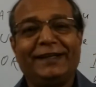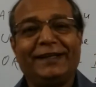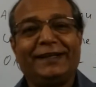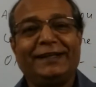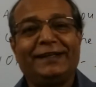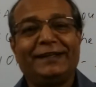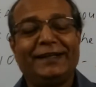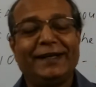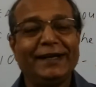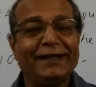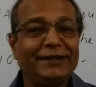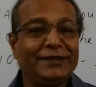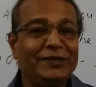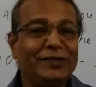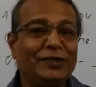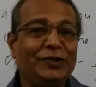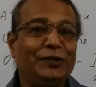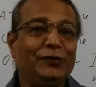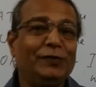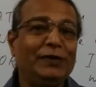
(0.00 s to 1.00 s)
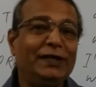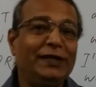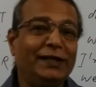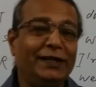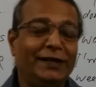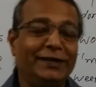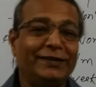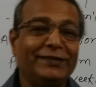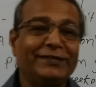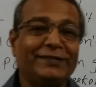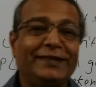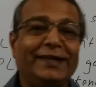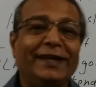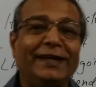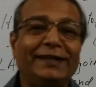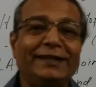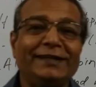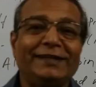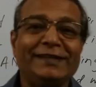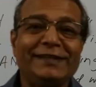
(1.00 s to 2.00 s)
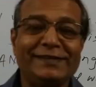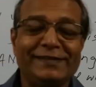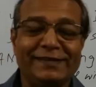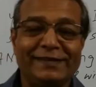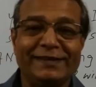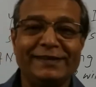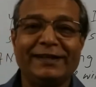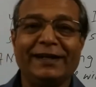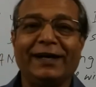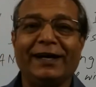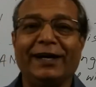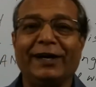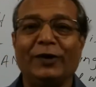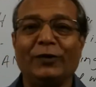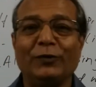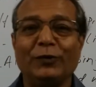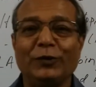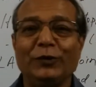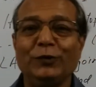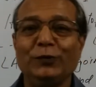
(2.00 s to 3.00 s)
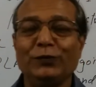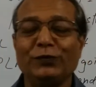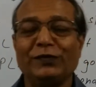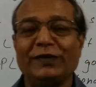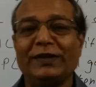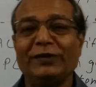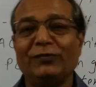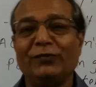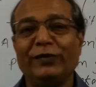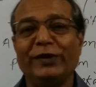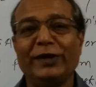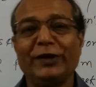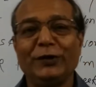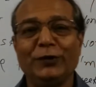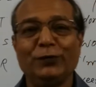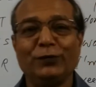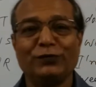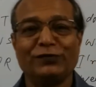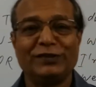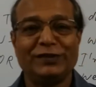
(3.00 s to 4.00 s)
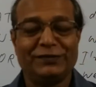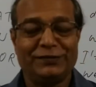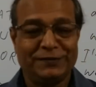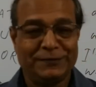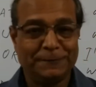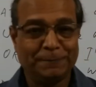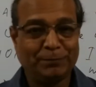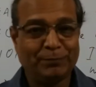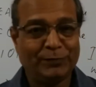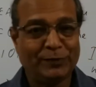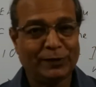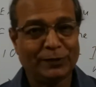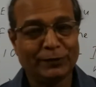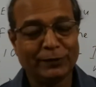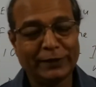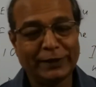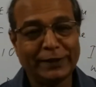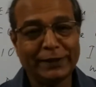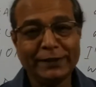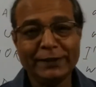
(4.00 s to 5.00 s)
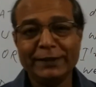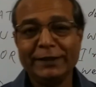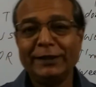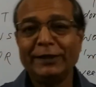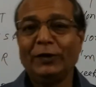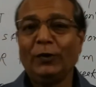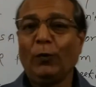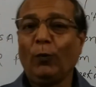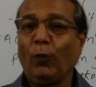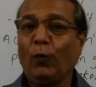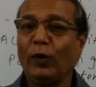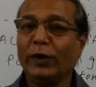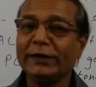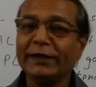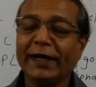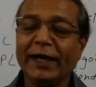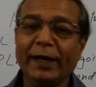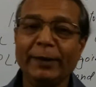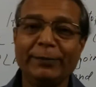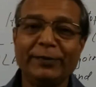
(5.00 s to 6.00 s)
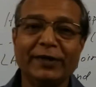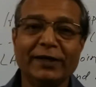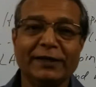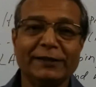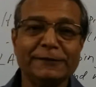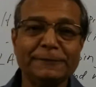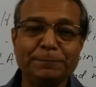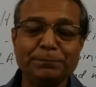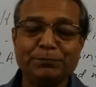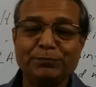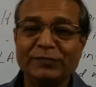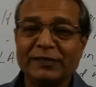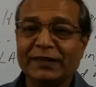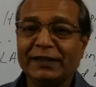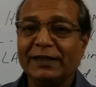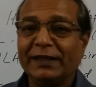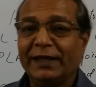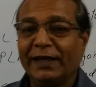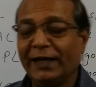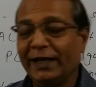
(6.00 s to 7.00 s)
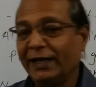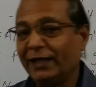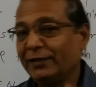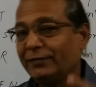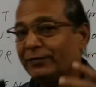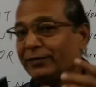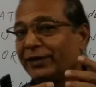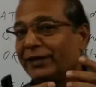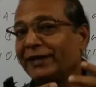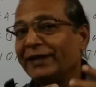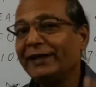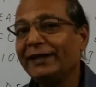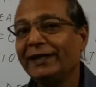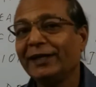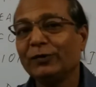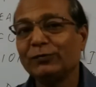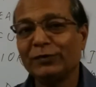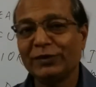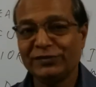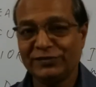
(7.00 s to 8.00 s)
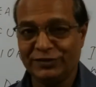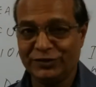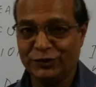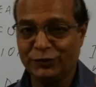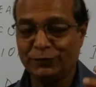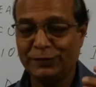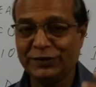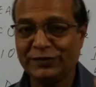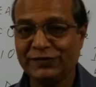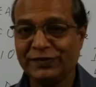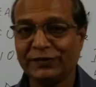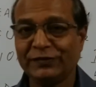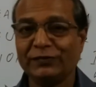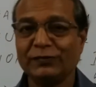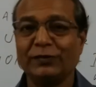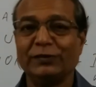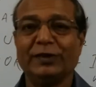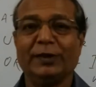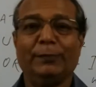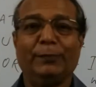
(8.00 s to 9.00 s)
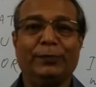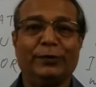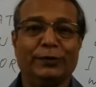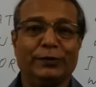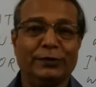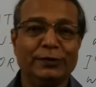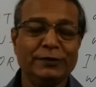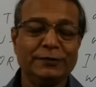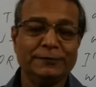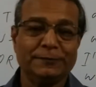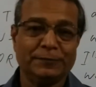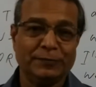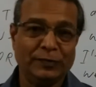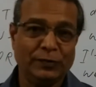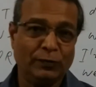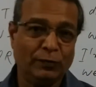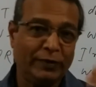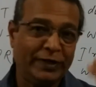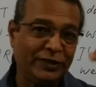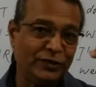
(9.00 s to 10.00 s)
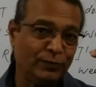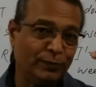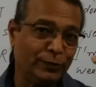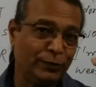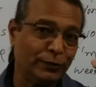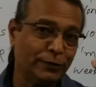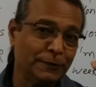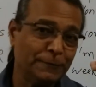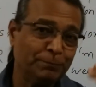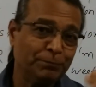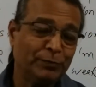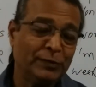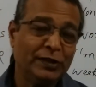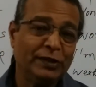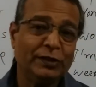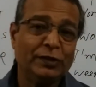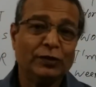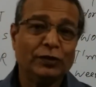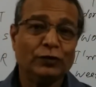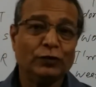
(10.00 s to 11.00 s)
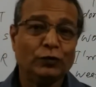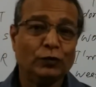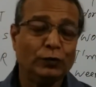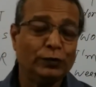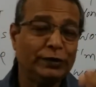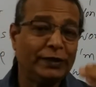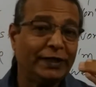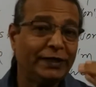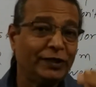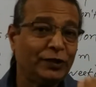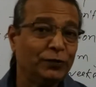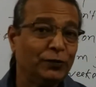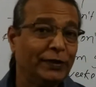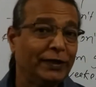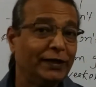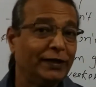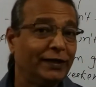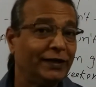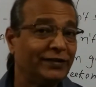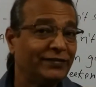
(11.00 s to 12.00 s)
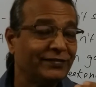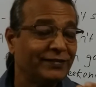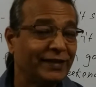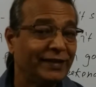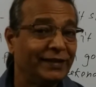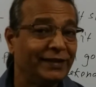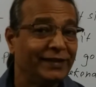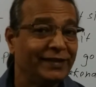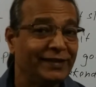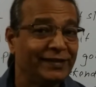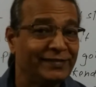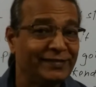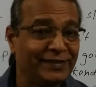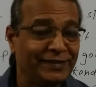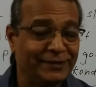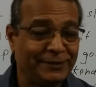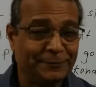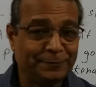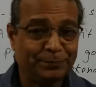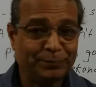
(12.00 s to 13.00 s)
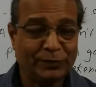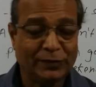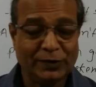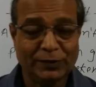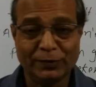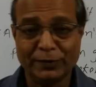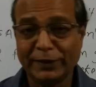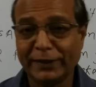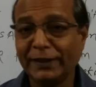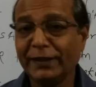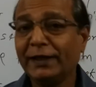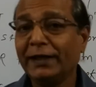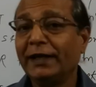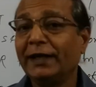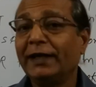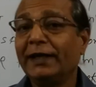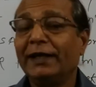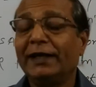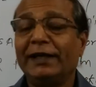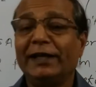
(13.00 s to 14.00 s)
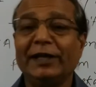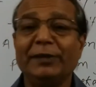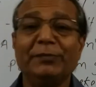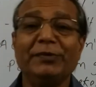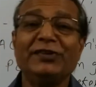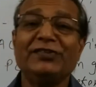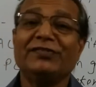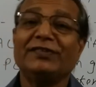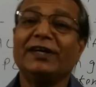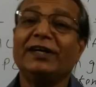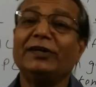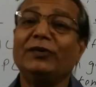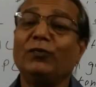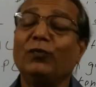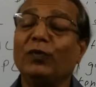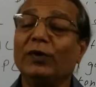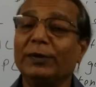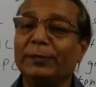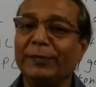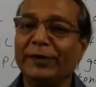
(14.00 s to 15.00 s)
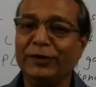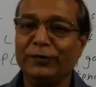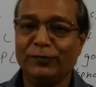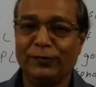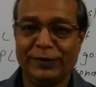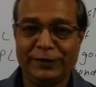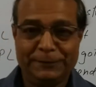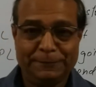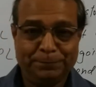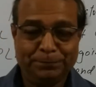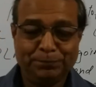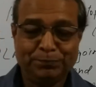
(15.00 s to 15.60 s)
that you will understand easily how to use and where to use this. Okay, what I have done, I have written down the situations on the board, whiteboard, so that you can understand it easily. Okay, let me start one by one.